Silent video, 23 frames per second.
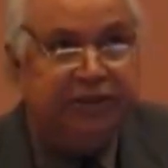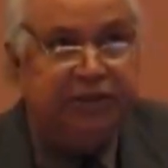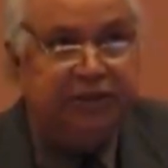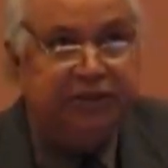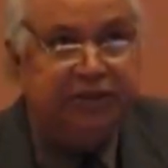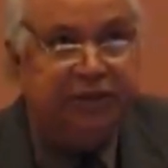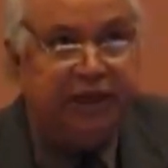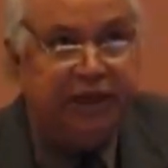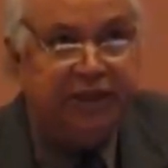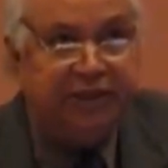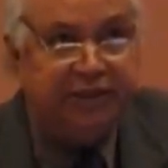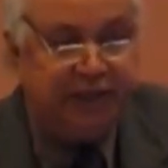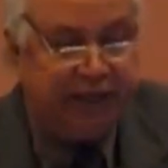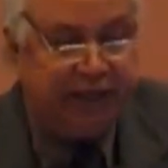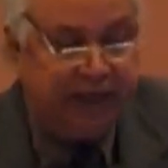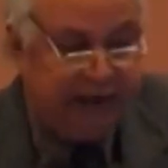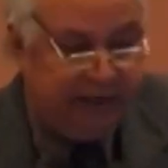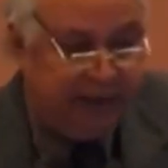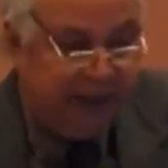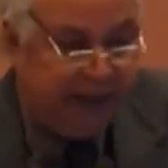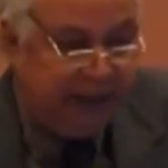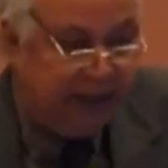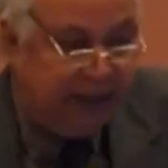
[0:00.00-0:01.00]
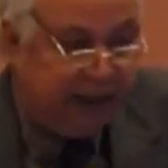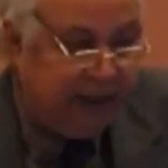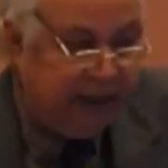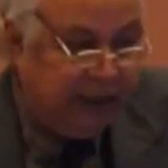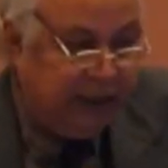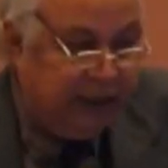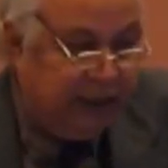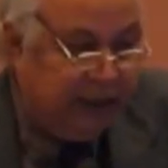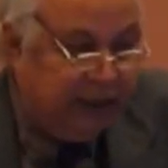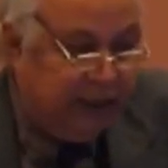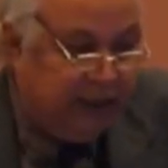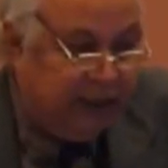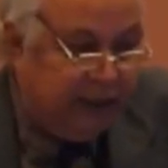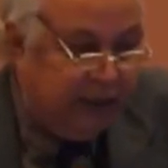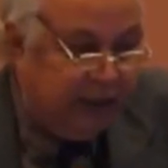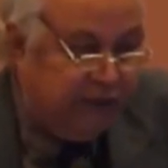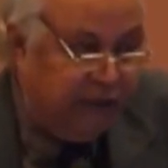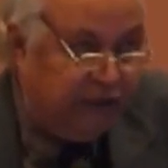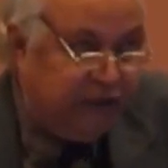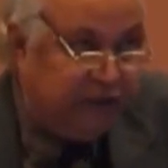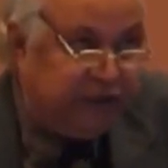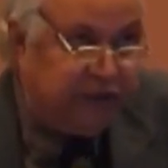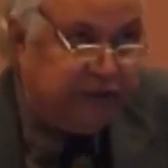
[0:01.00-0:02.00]
Science Academy,
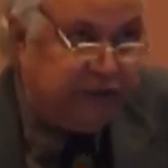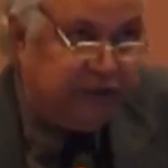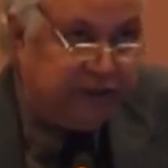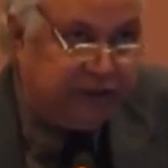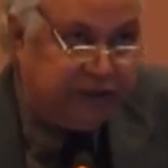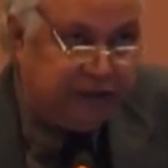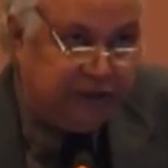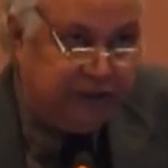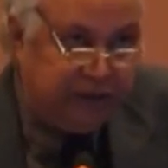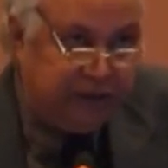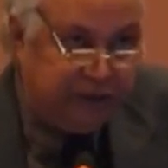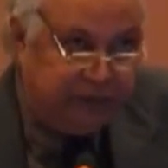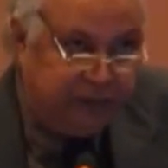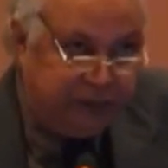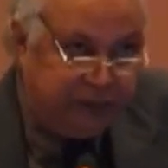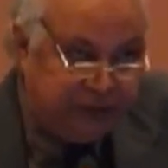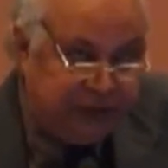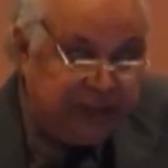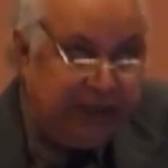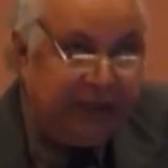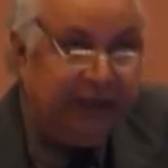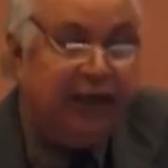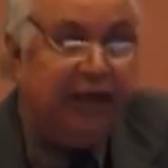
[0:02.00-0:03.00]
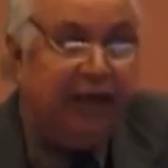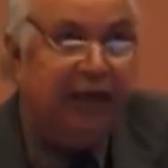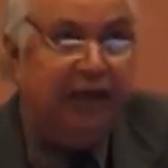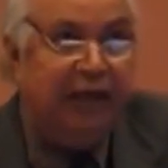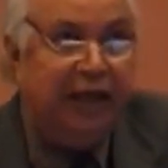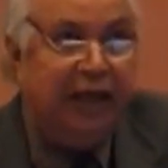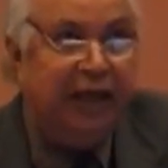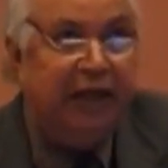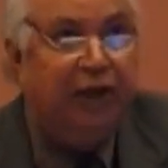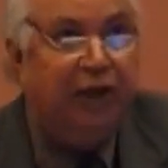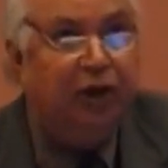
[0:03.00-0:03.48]
which is presently in Delhi,